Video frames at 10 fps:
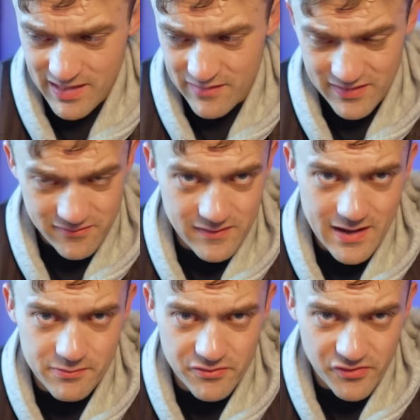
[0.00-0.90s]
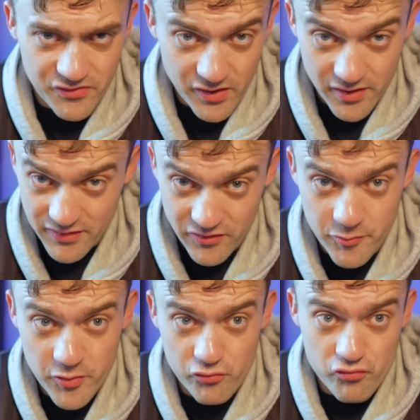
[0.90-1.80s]
if anything happened to Son, I think
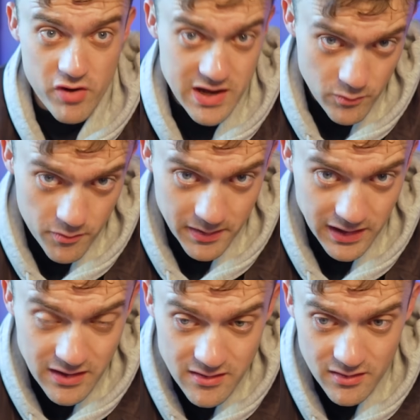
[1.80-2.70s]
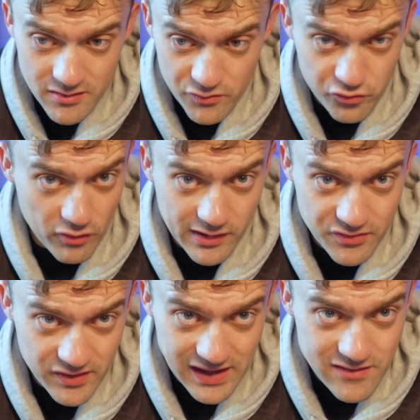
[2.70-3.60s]
Spurs really would be
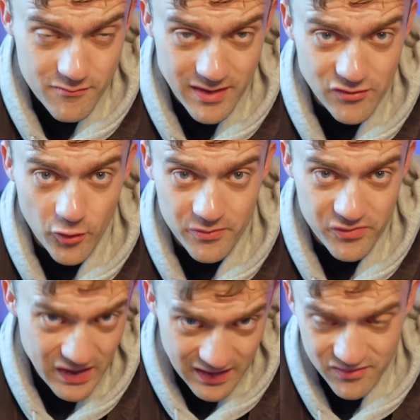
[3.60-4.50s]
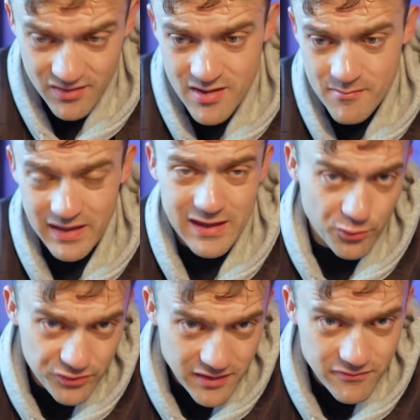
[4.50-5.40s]
struggling to even make top six but
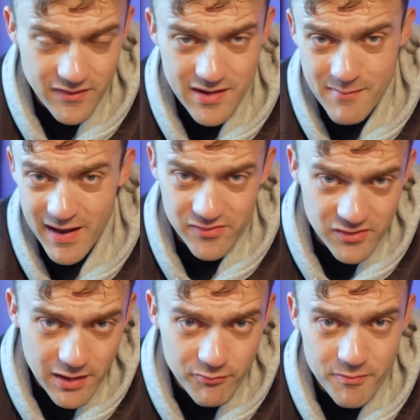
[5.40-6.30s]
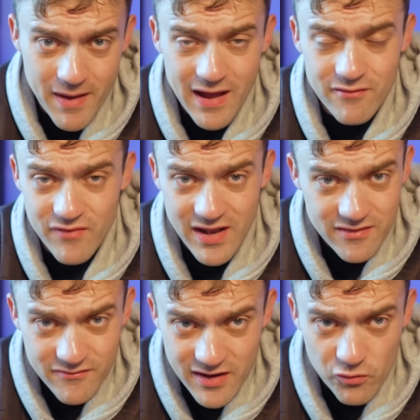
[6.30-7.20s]
he'll stay fit. Maddison comes back, Van
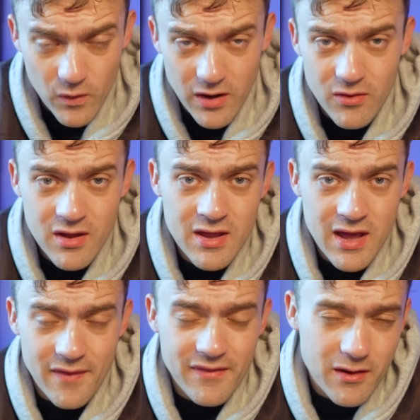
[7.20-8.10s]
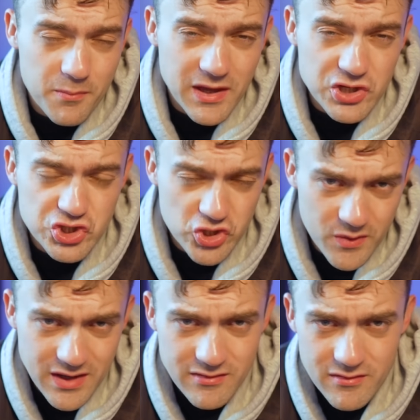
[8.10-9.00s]
der Ven as well, and they'll be a
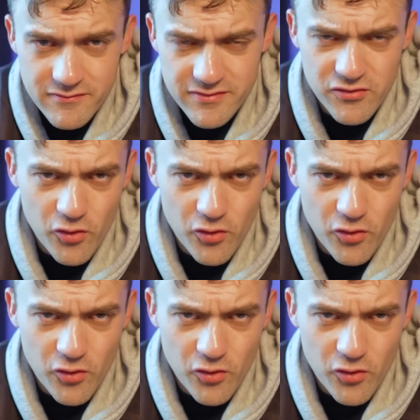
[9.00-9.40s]
shoo-in for the